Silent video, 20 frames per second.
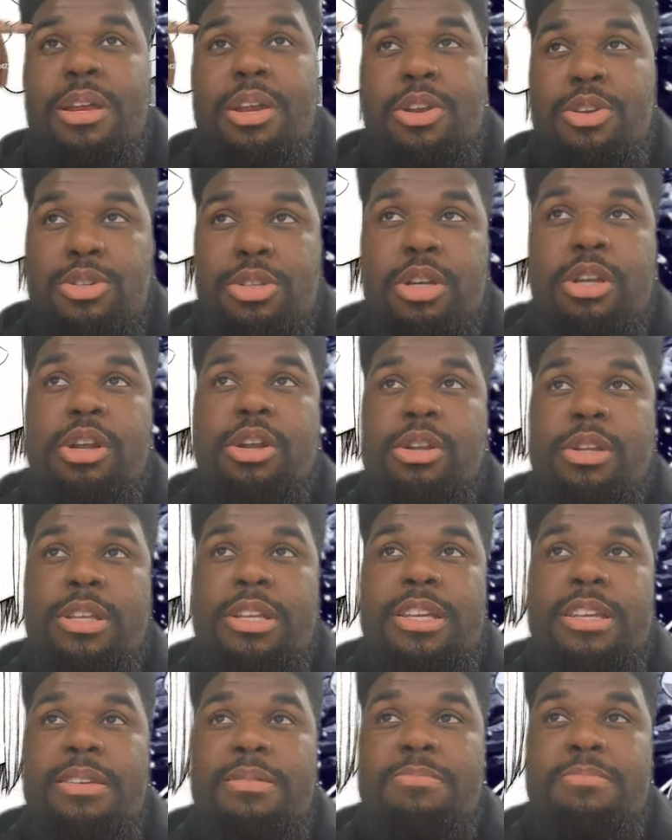There's
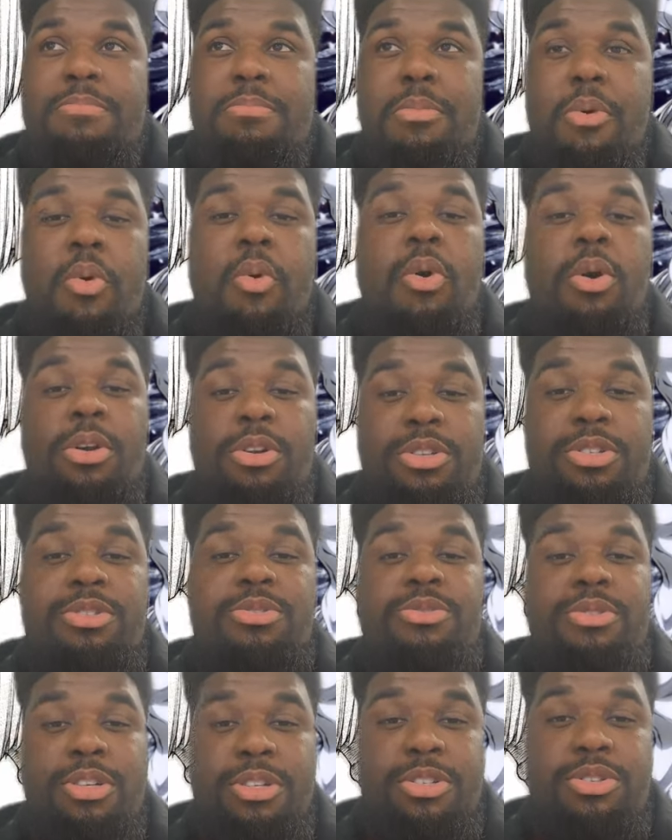clearly more
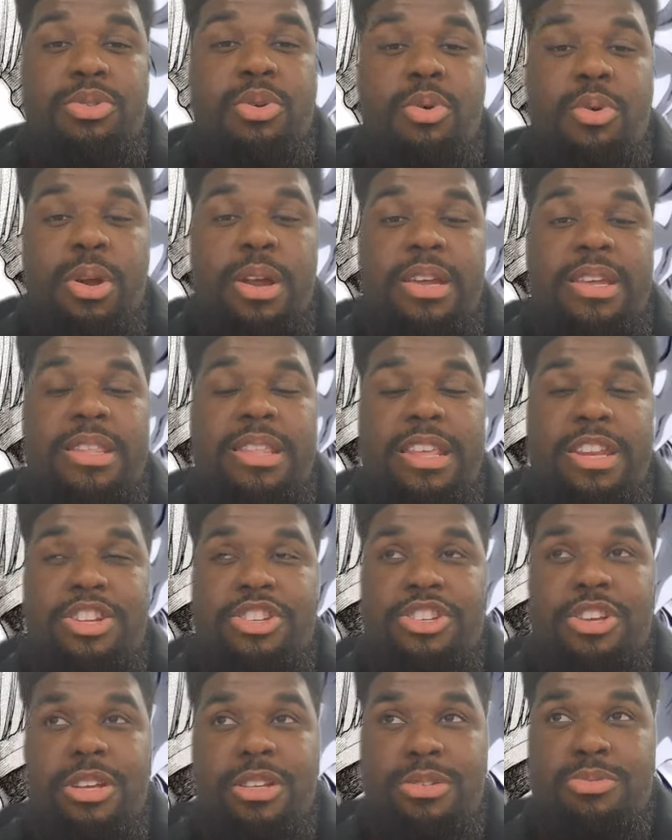to this story
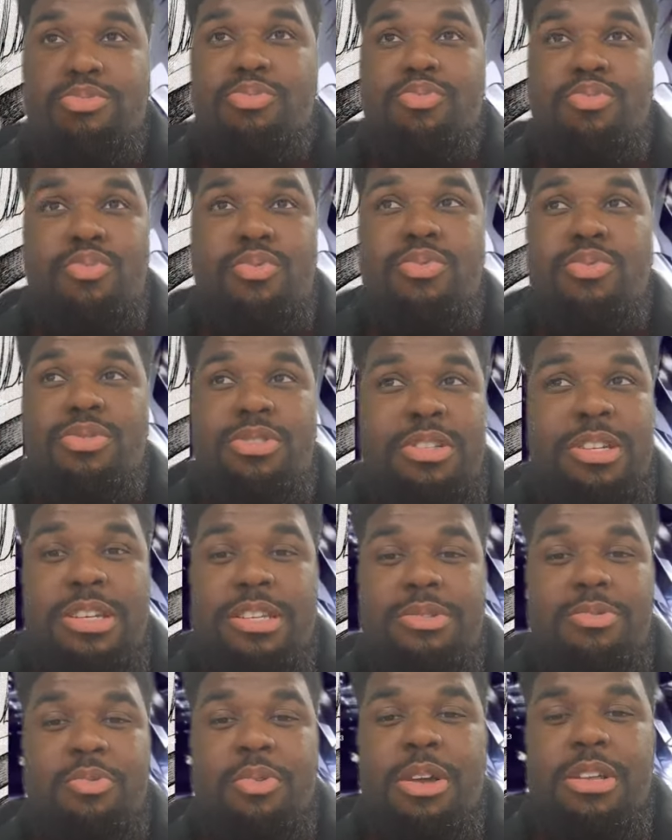than just
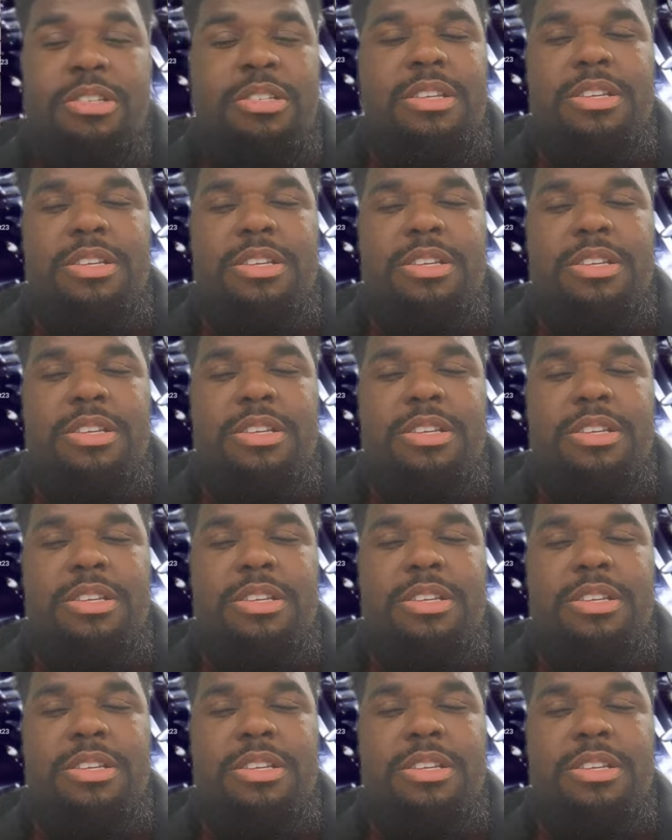season one.